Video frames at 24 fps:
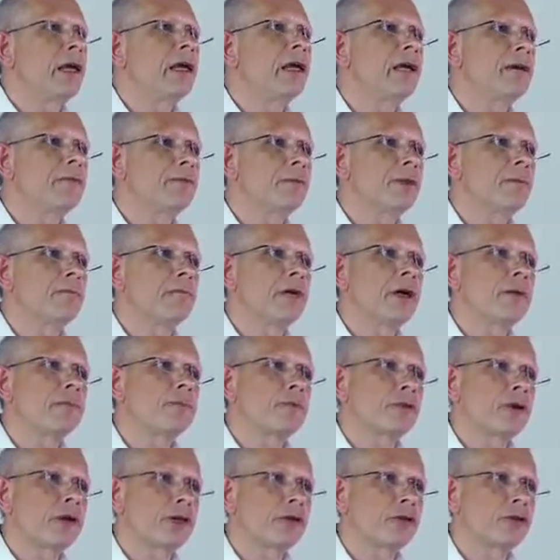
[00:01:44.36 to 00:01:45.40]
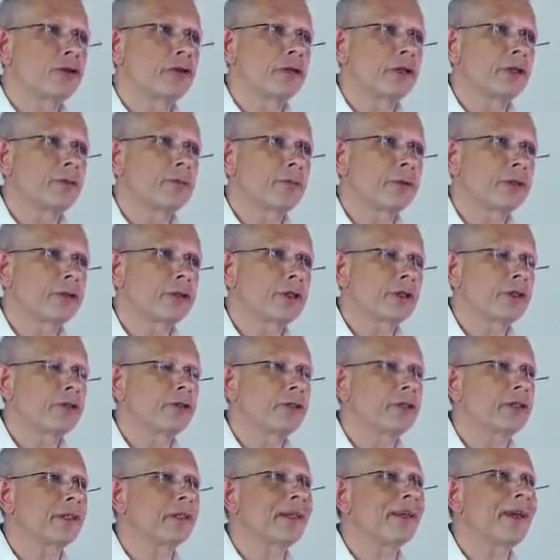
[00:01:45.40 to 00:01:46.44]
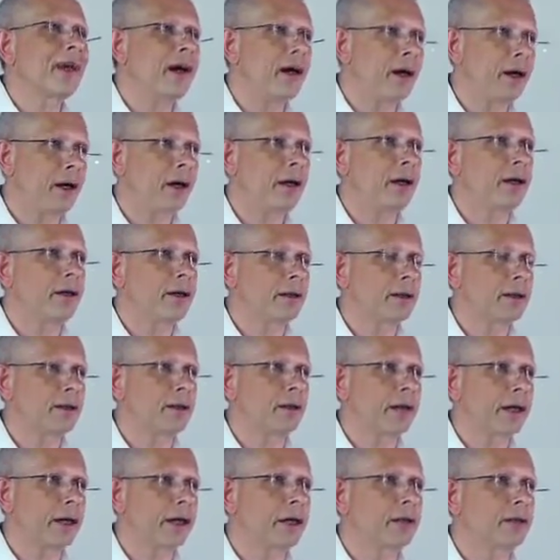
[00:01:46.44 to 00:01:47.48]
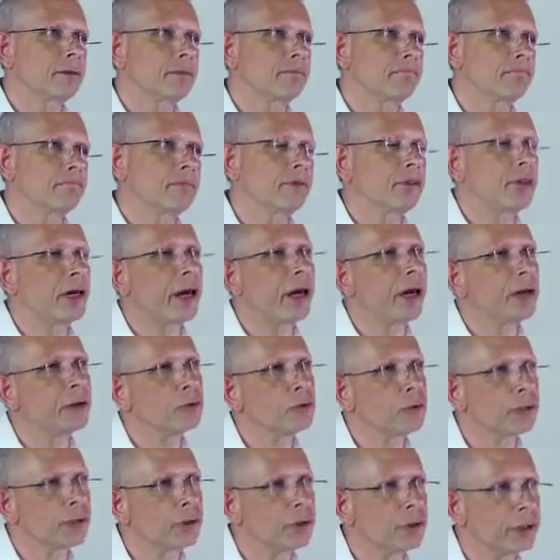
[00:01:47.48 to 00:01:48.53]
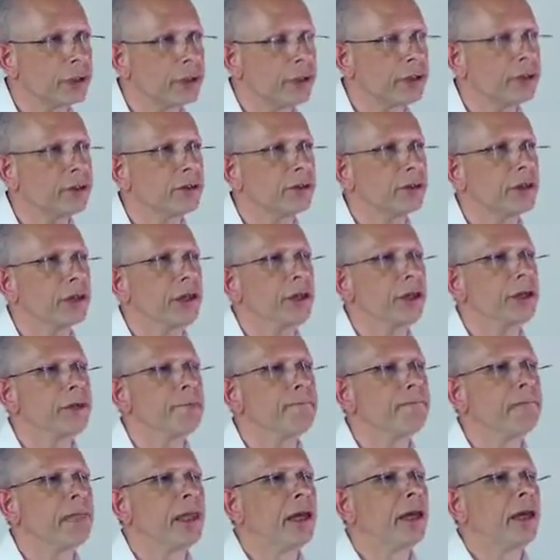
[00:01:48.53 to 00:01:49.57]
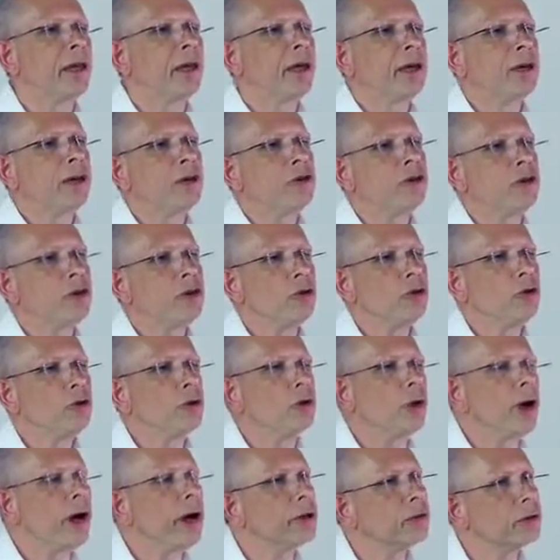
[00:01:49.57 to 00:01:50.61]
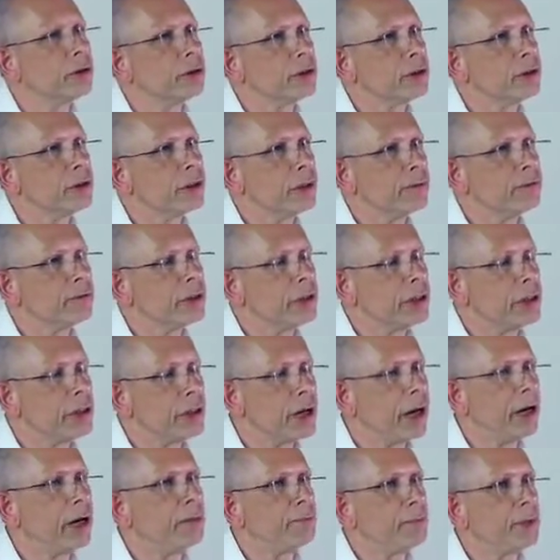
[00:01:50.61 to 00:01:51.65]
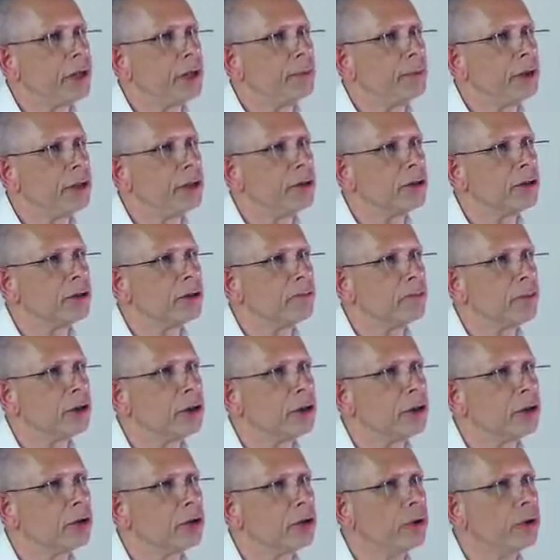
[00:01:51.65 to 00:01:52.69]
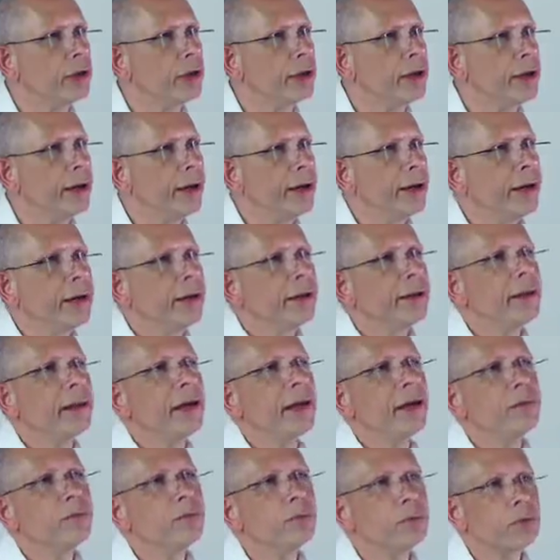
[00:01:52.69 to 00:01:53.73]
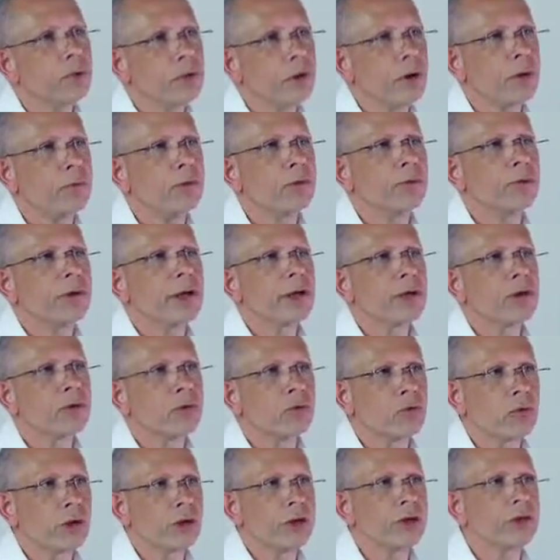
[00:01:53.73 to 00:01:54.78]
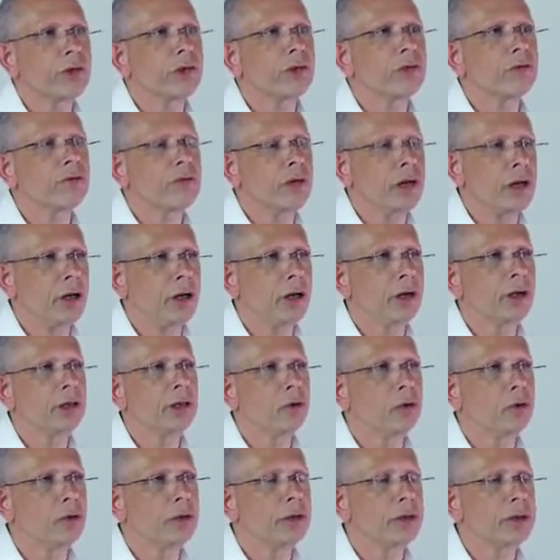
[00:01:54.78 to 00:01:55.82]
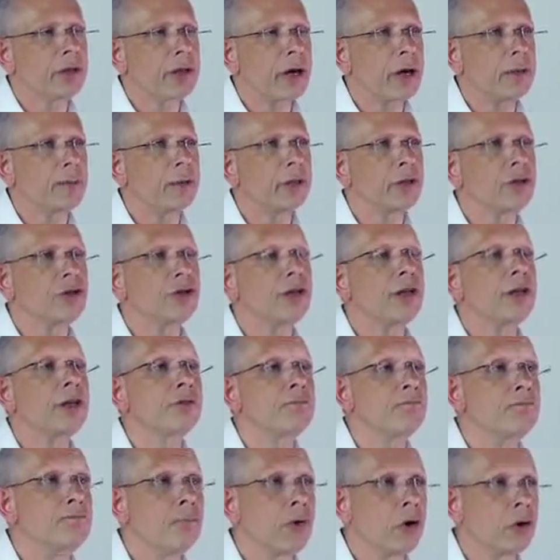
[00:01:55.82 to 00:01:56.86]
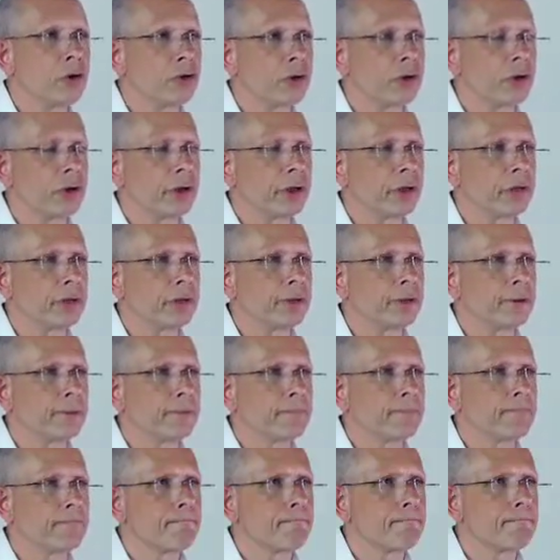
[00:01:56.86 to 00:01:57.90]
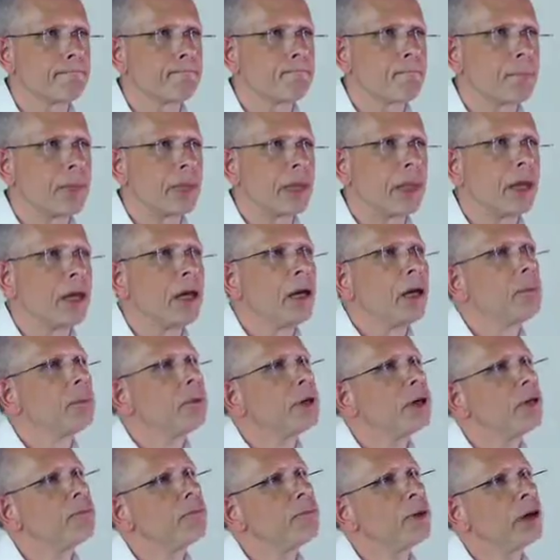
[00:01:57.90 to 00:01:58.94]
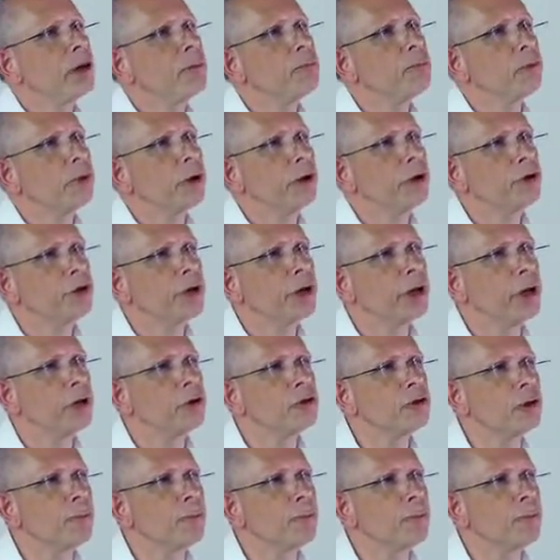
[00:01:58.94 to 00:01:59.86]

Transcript: If the blood pressure is persistently higher than that, say 160 to 179 millimeters of mercury, then probably the risk of target organ damage is moderate. But if blood pressure goes